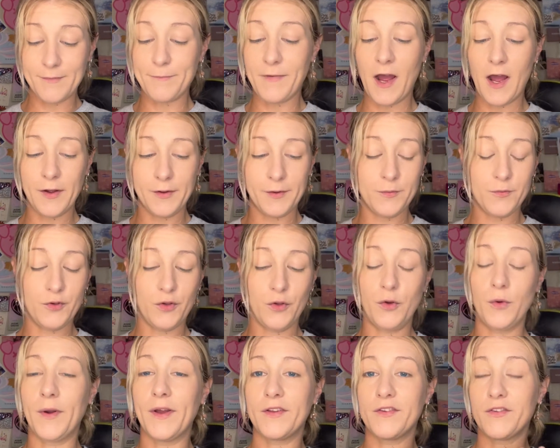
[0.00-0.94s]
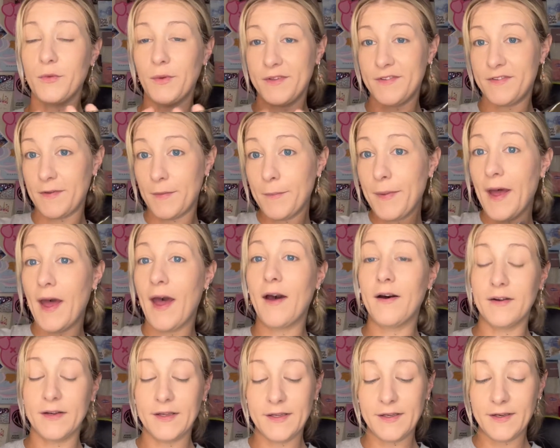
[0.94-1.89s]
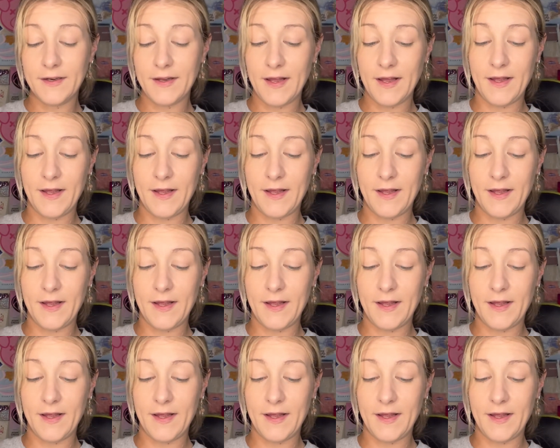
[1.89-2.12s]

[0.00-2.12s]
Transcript: Volume two Exquisite Palette.